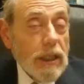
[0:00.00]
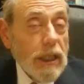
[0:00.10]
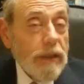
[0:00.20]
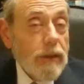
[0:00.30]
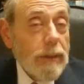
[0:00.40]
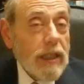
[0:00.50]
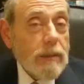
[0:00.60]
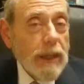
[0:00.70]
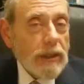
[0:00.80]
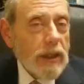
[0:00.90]
even
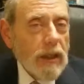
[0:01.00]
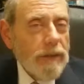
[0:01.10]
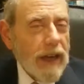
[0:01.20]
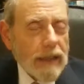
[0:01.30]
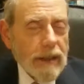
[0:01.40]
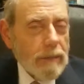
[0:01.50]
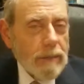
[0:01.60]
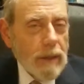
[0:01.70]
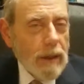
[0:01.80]
makes mention of the fact that